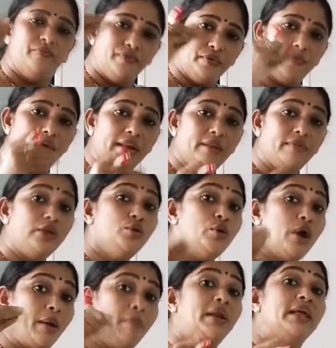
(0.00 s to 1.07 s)
whenever you
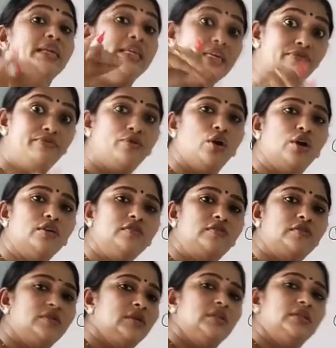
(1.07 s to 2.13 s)
apply if
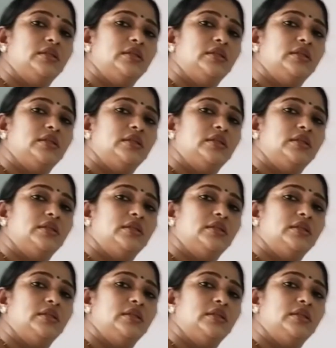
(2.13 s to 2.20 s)
clause,